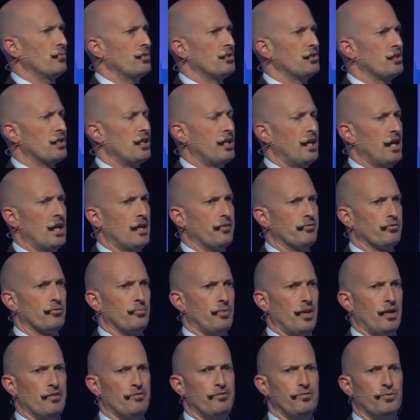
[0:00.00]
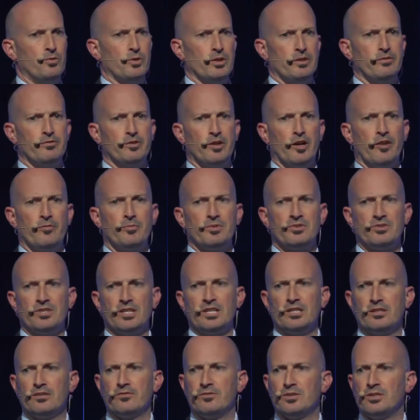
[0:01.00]
which account for about
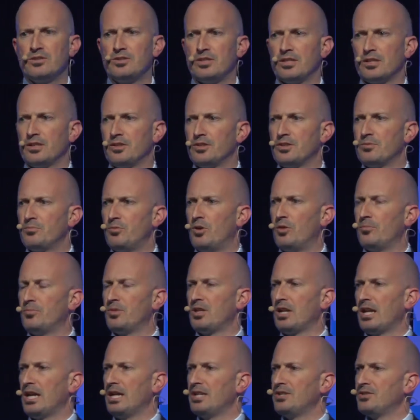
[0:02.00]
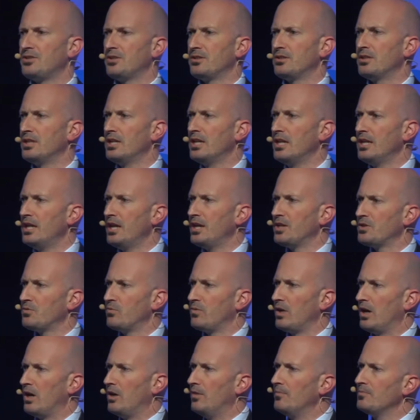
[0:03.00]
45% of New Zealand's population as
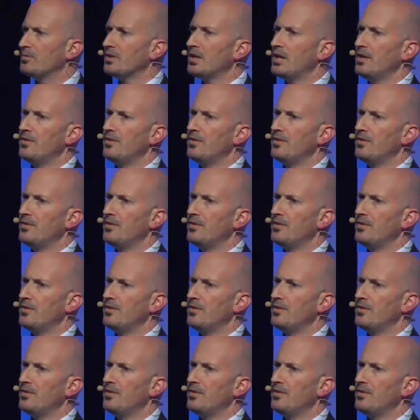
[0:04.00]
well.